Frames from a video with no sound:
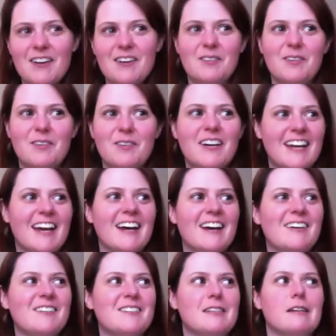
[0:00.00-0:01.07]
well, yeah.
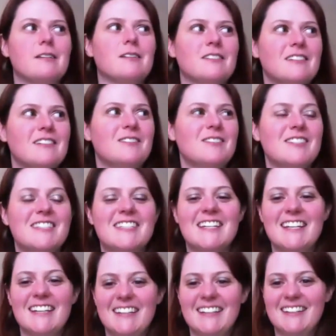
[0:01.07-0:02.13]
I was like, we'll see.